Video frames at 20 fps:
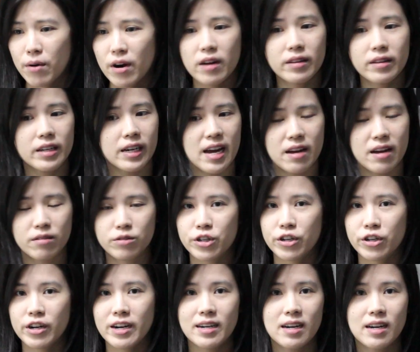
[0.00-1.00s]
the
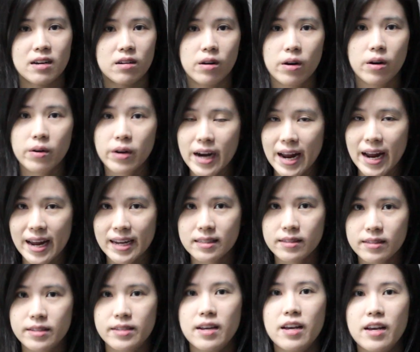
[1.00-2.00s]
counter and on our
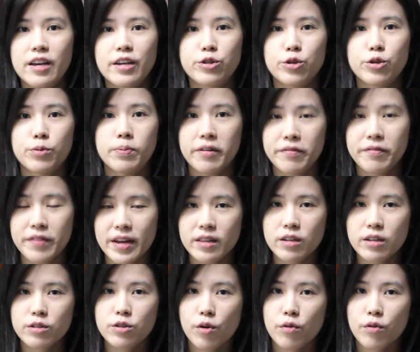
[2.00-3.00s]
hands to prevent
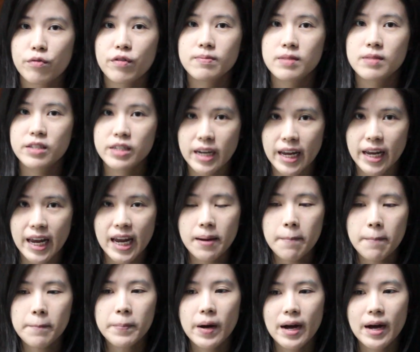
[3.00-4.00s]
the dough from
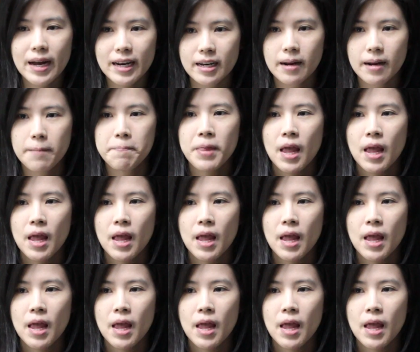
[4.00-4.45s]
sticking, but